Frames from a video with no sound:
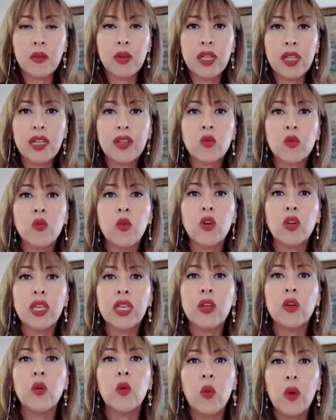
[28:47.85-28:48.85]
we're not
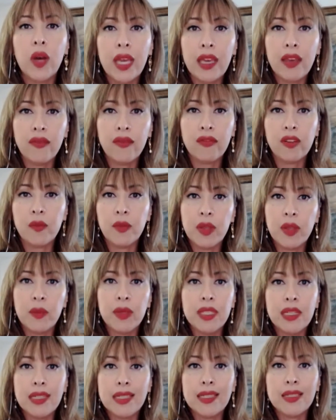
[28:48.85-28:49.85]
walking away from the
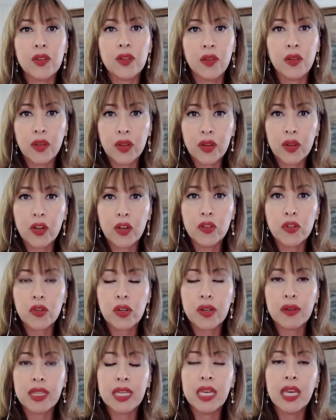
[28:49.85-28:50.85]
Middle East, on the
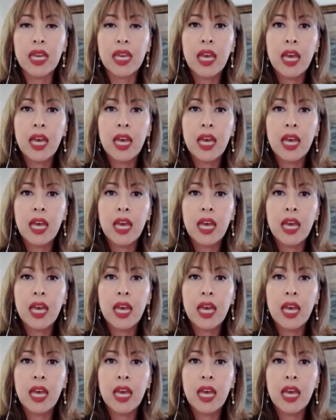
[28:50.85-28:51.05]
contrary.